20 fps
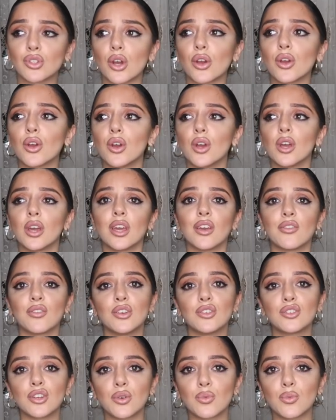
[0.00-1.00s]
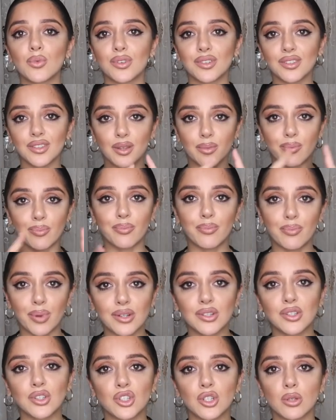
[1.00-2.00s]
So if you don't want the
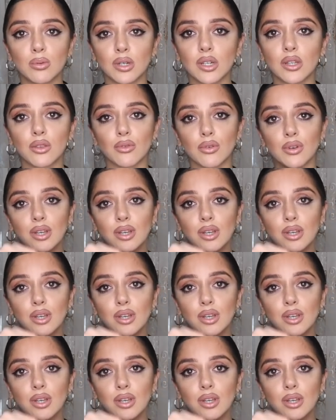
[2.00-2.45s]
buttons to poke